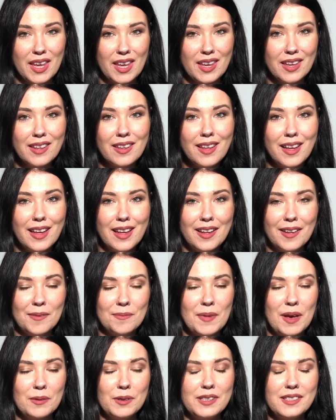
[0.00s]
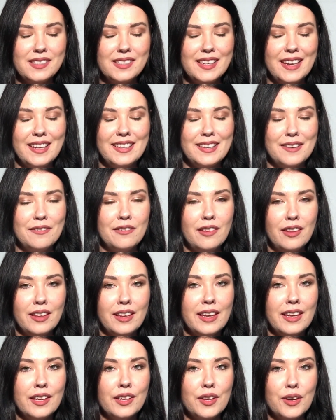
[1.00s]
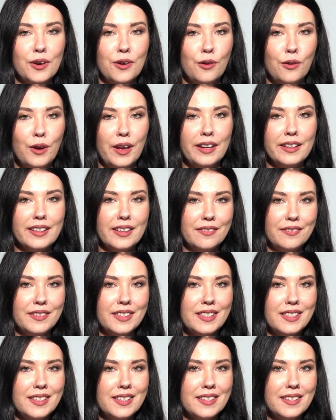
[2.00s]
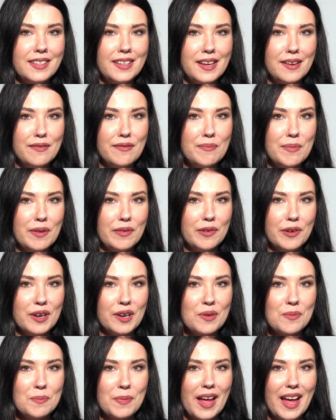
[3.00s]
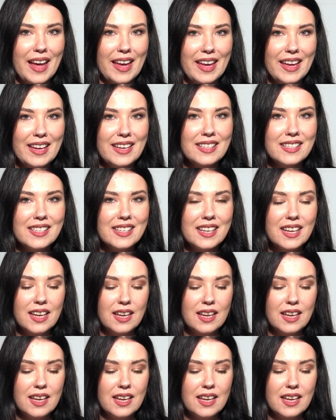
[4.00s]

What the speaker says: I would say definitely go and give this a sniff before you buy it.